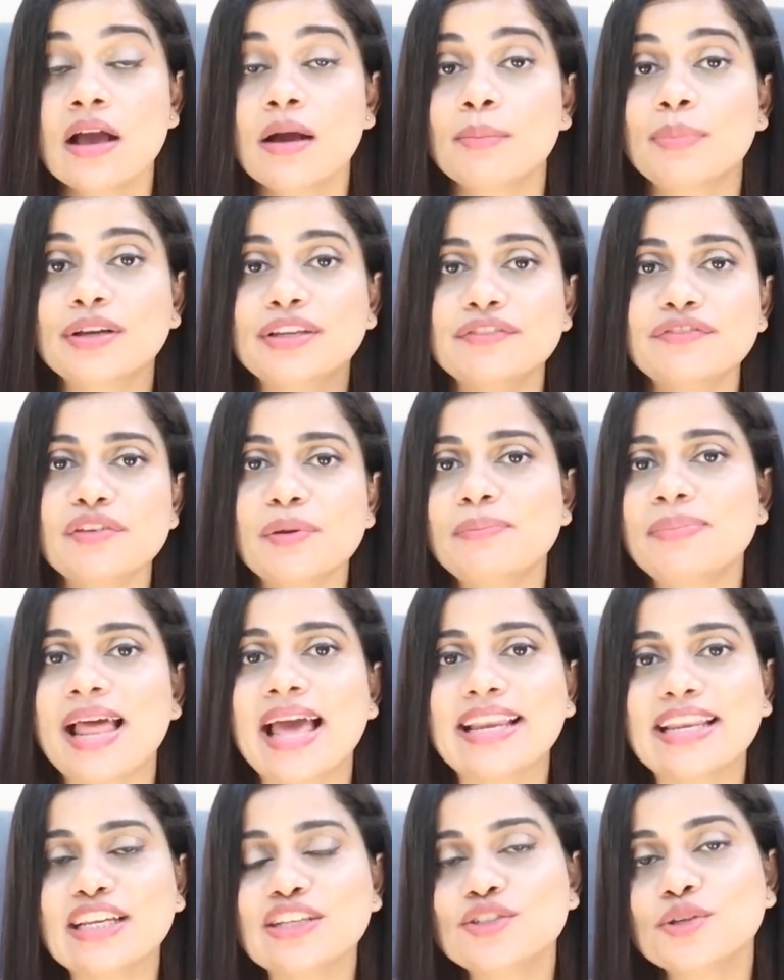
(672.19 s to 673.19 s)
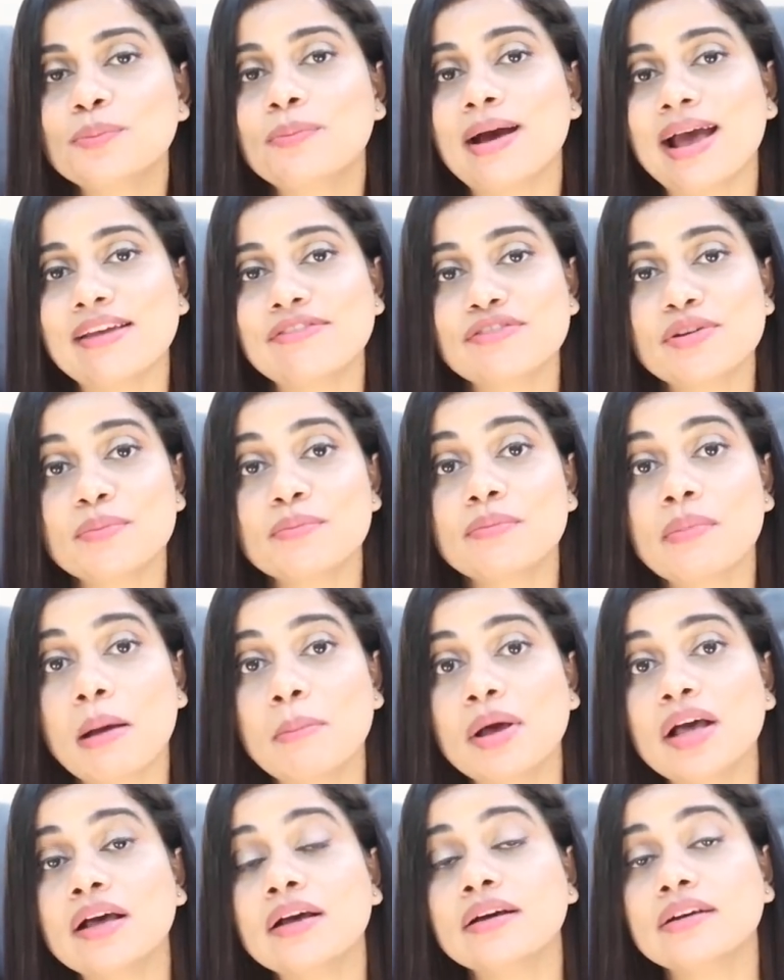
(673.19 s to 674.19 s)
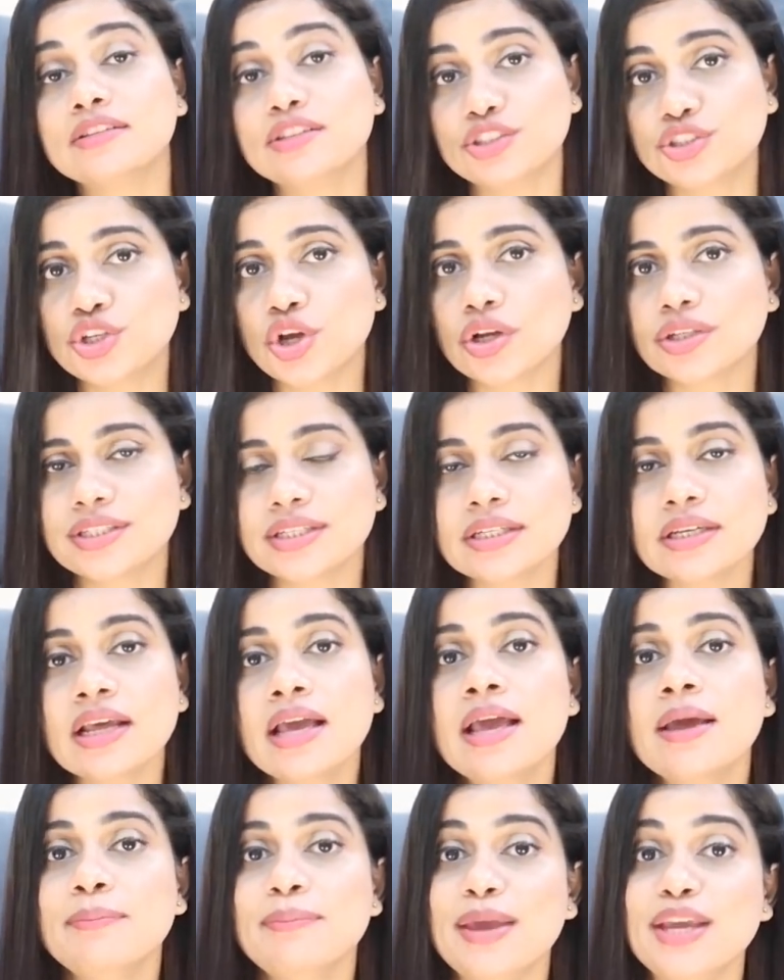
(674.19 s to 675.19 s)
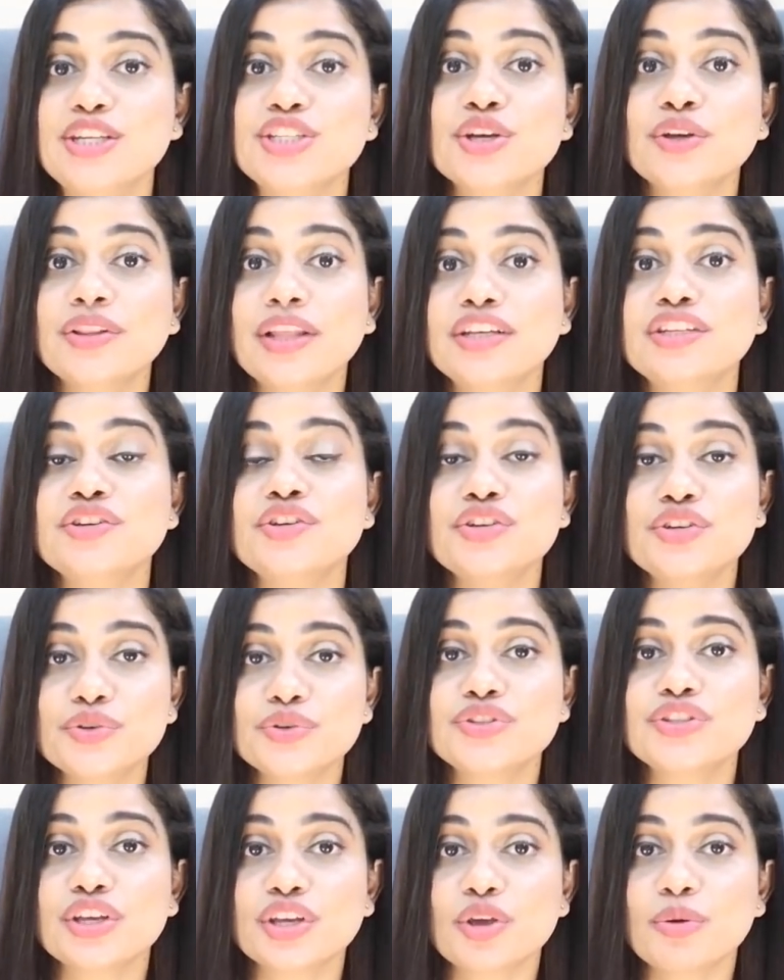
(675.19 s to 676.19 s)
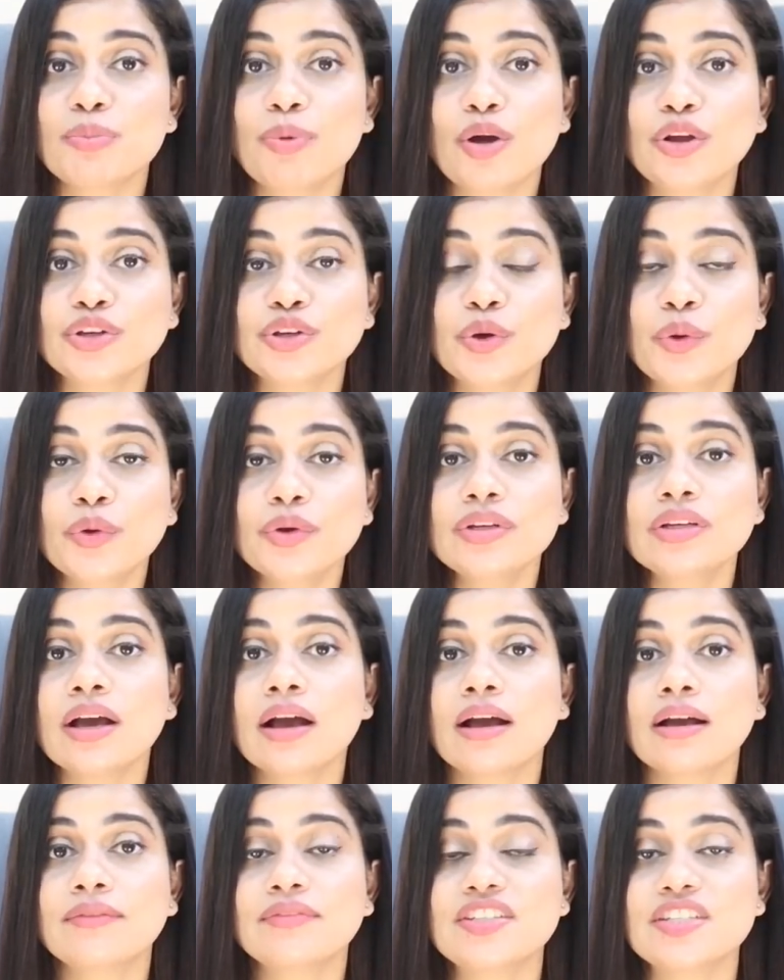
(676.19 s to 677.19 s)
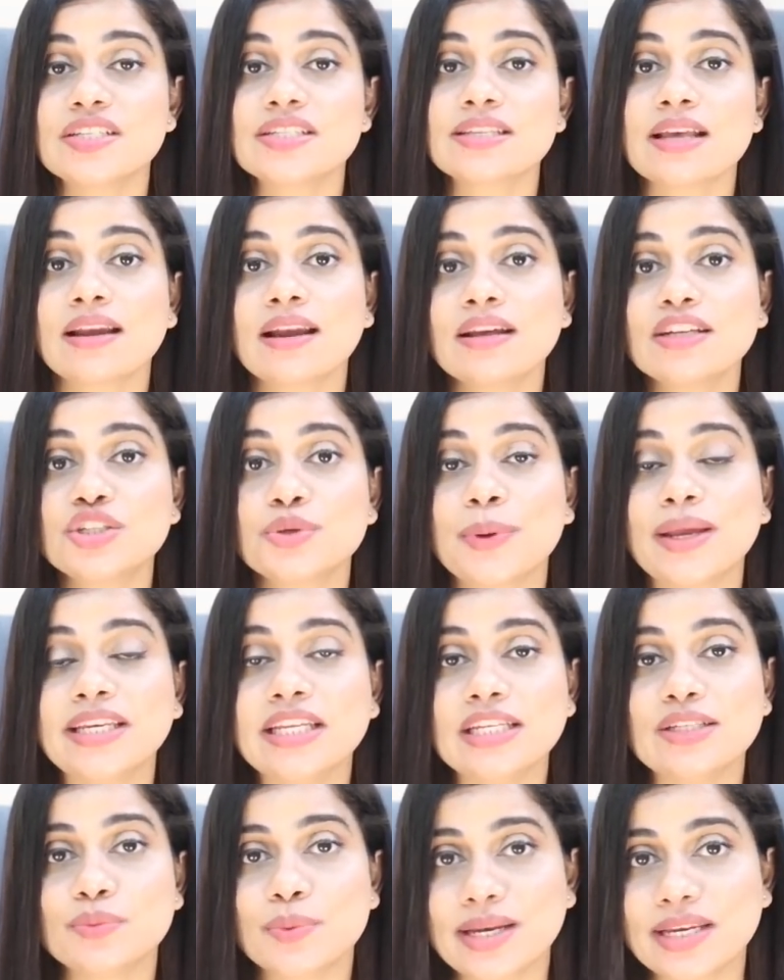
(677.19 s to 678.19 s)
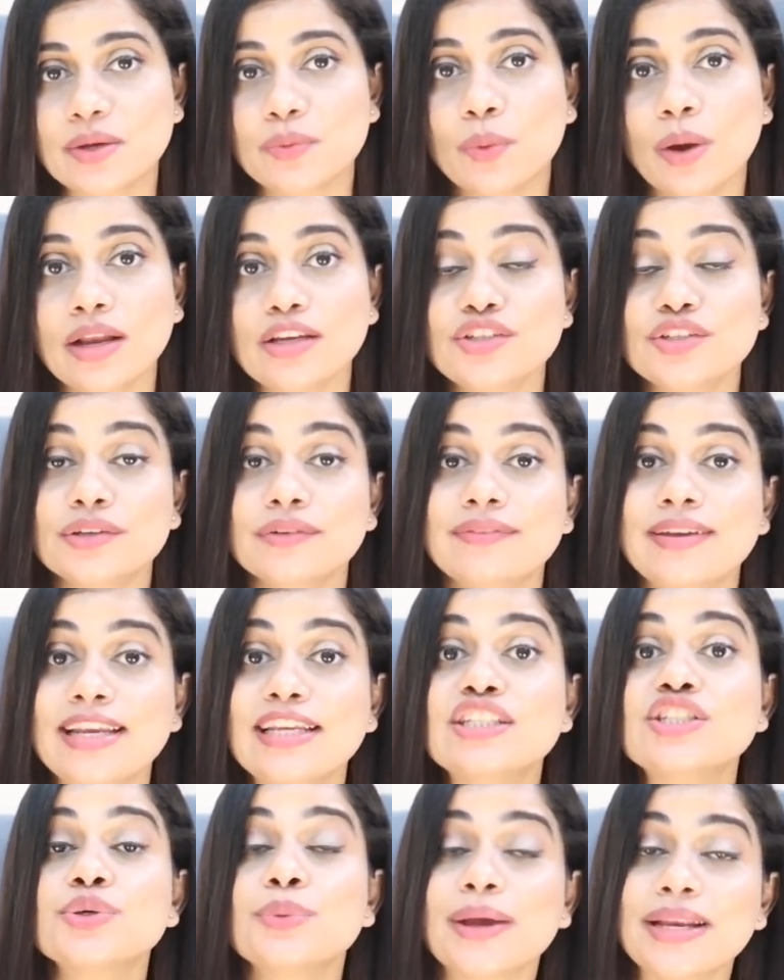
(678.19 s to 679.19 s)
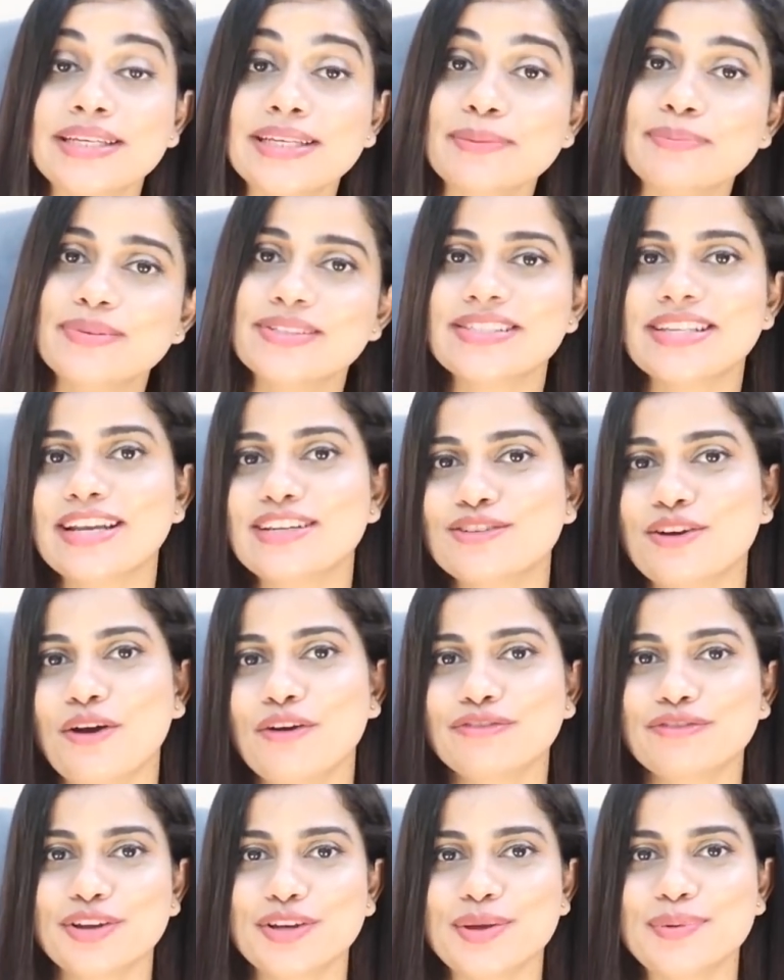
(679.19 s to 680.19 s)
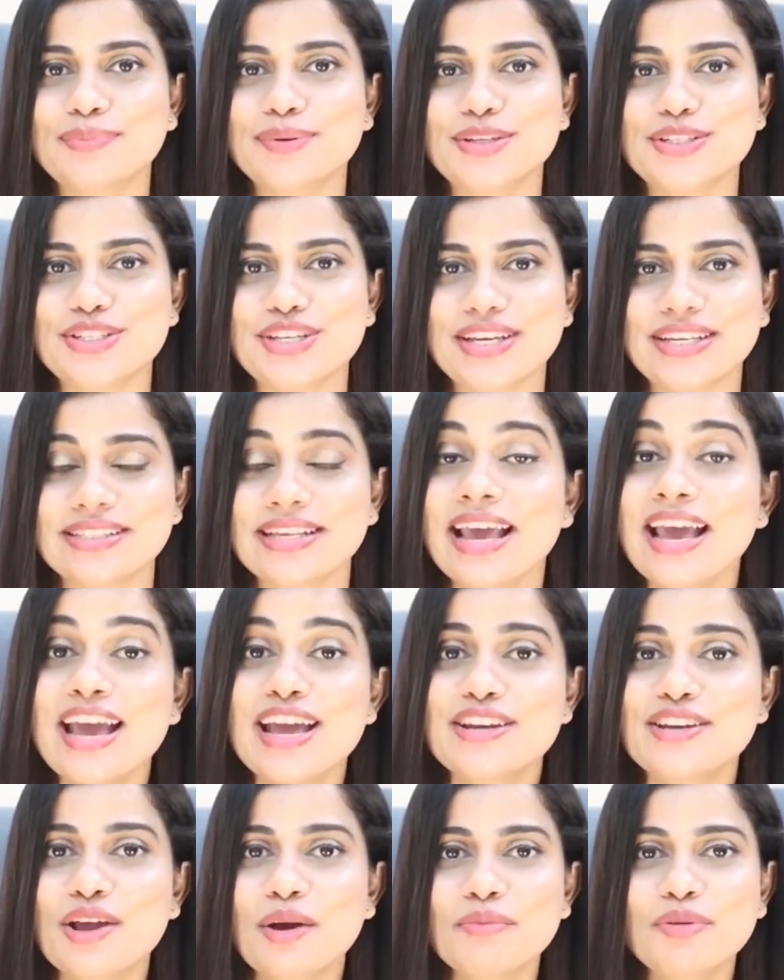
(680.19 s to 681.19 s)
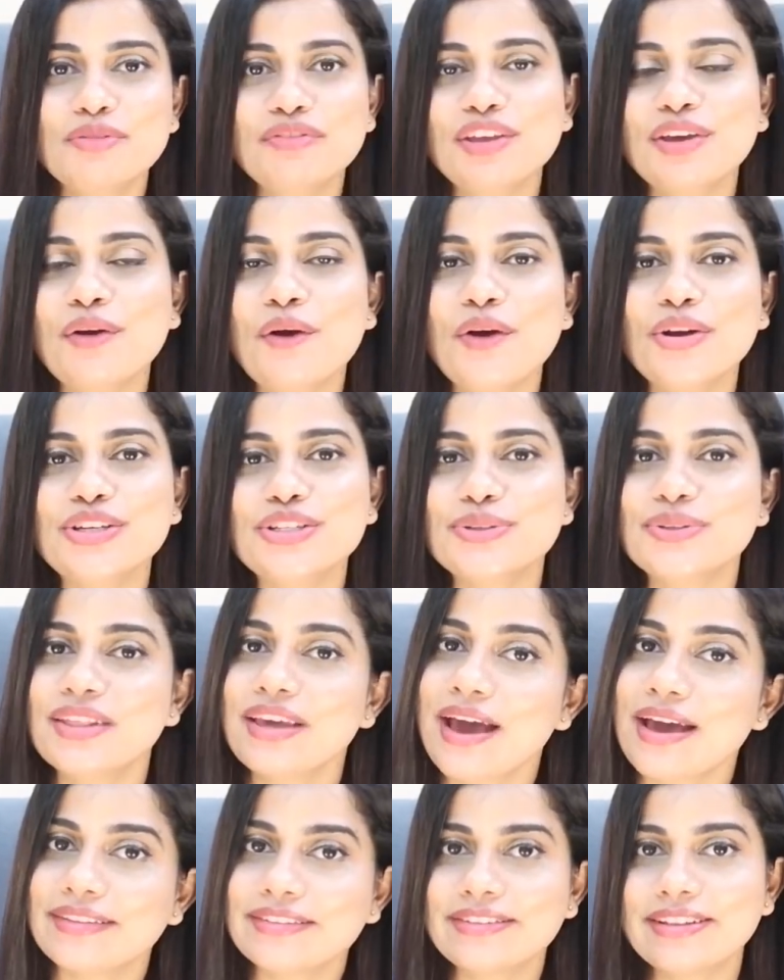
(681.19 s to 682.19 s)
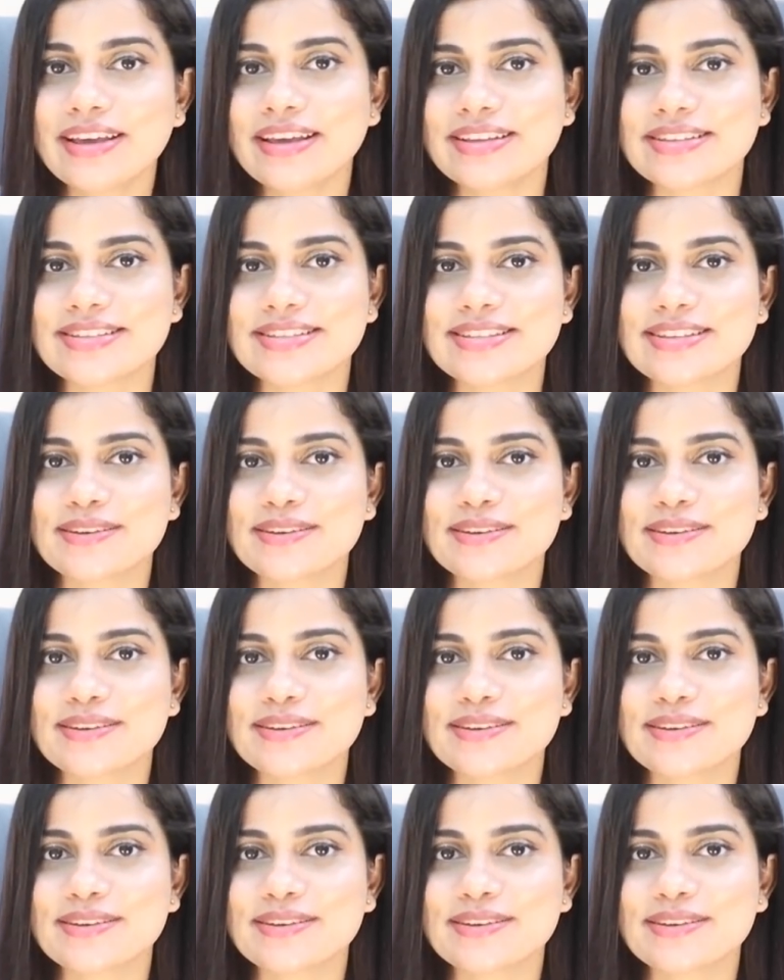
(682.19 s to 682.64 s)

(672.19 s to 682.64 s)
But if you're planning to buy from mamaearth.in, make sure that you use the coupon code which is sana2021 to avail 20% off on your purchase. Now moving on to the other things.